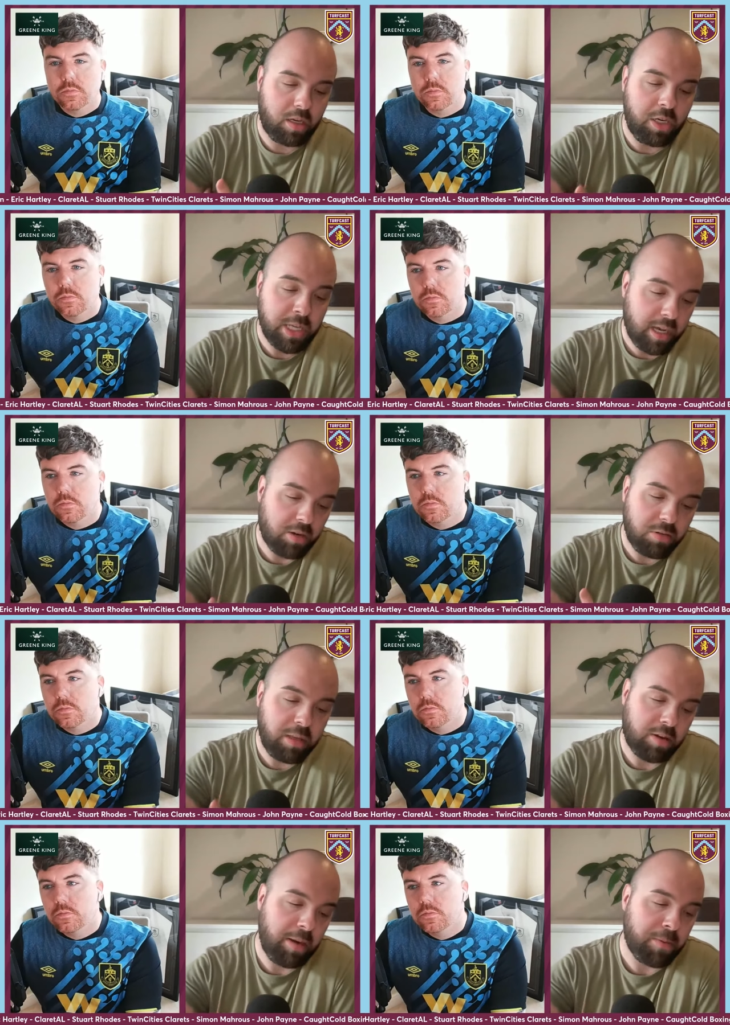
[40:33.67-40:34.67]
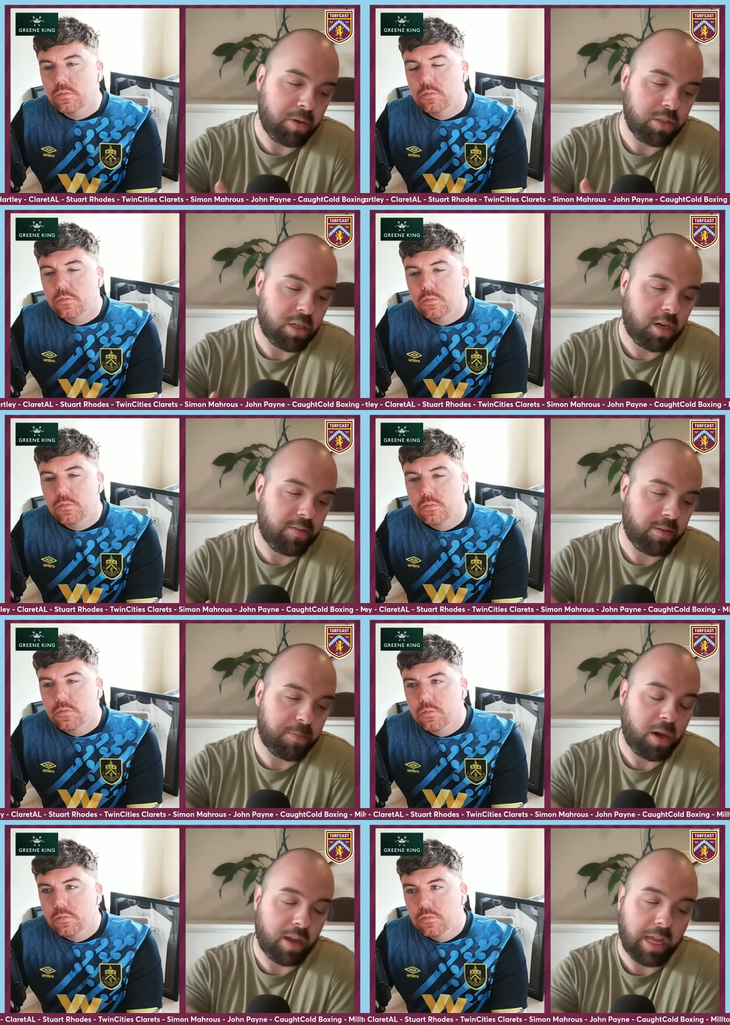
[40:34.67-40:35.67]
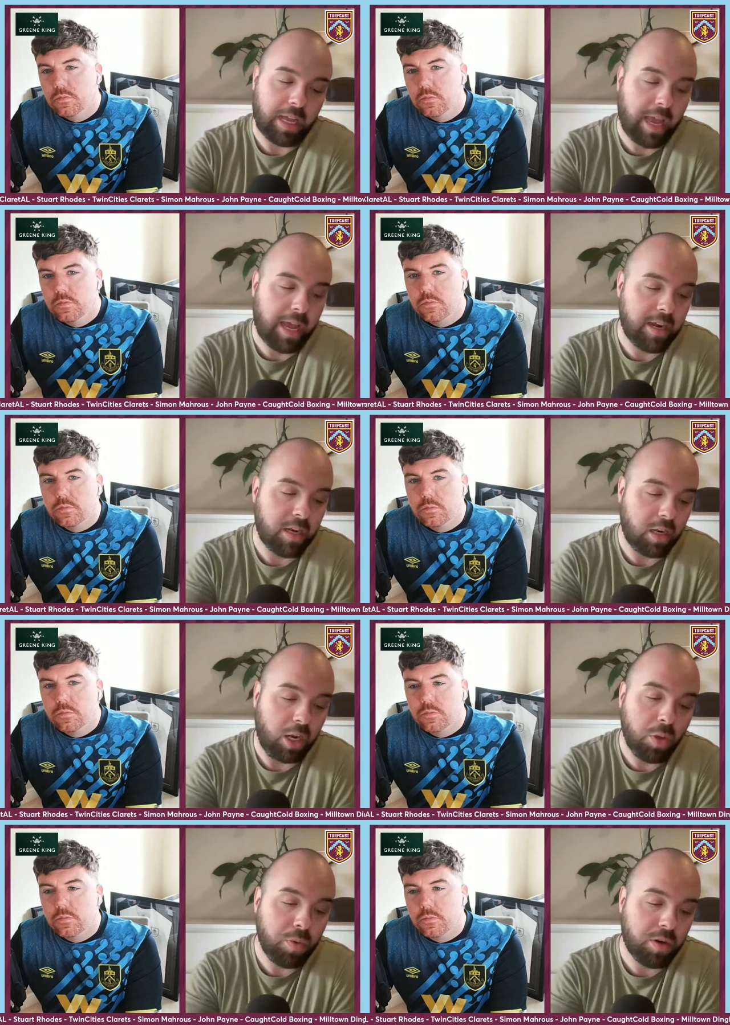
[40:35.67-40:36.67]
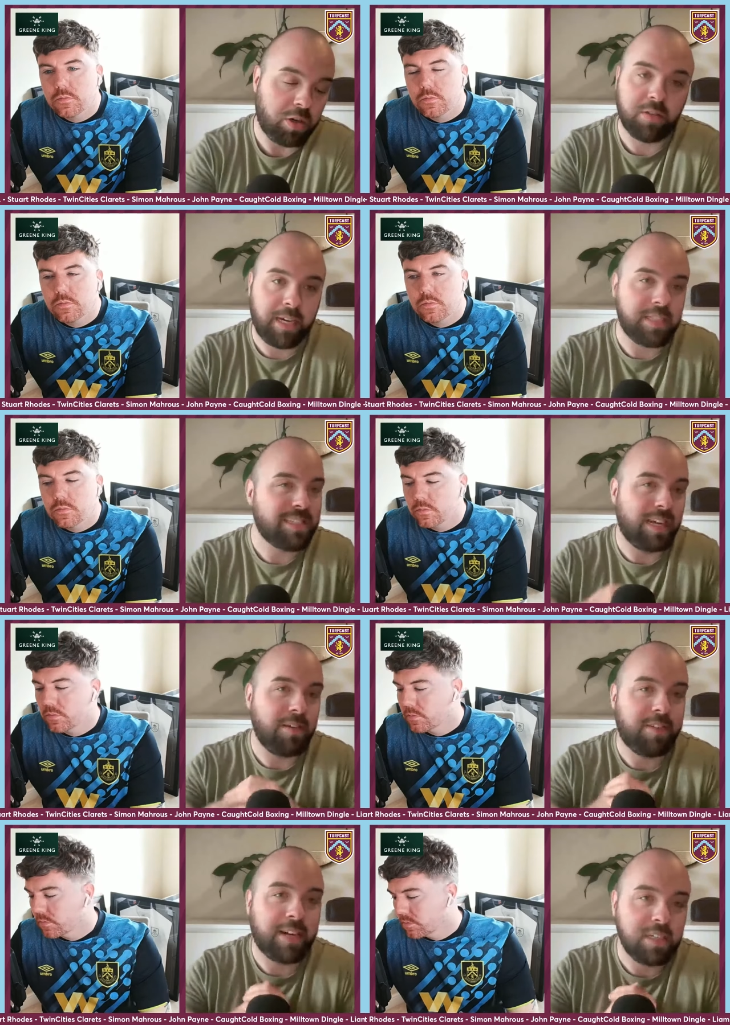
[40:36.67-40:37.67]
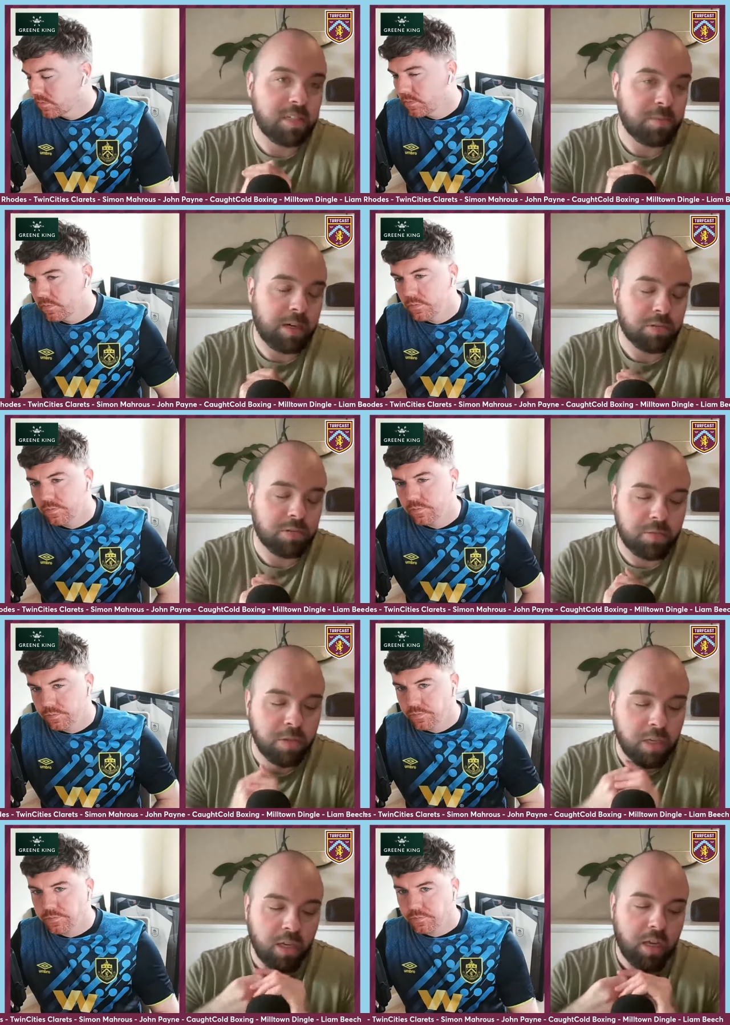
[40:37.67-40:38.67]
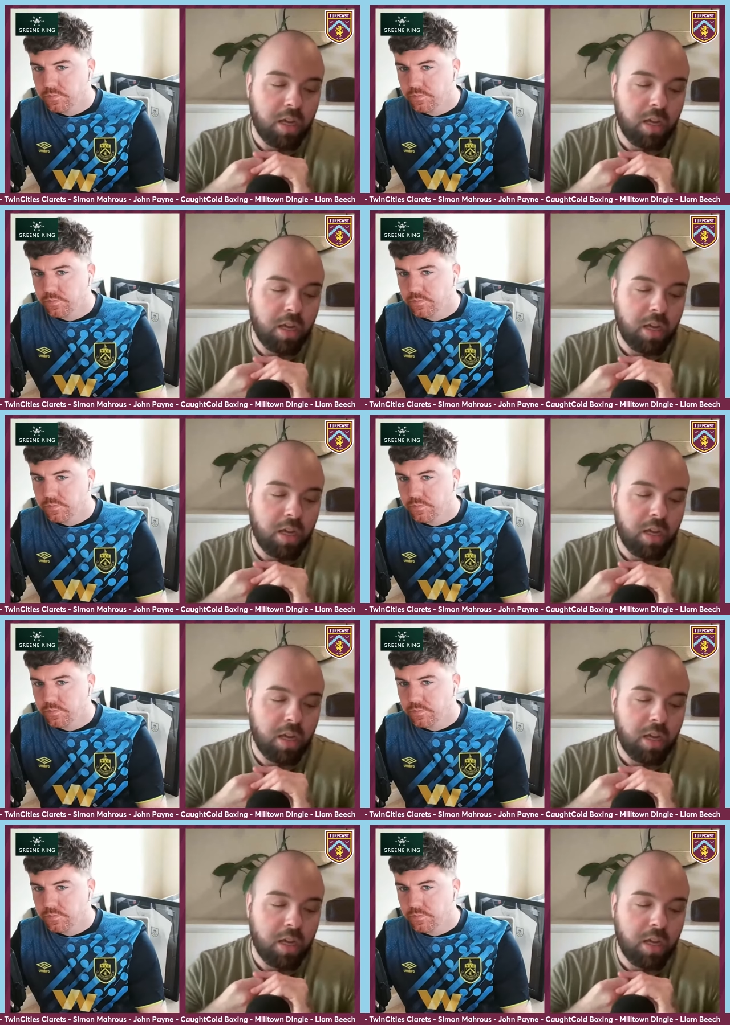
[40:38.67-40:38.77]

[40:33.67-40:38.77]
Speaker 1: These are only 3 points off, but again, Luton are also fighting the same fight as well, so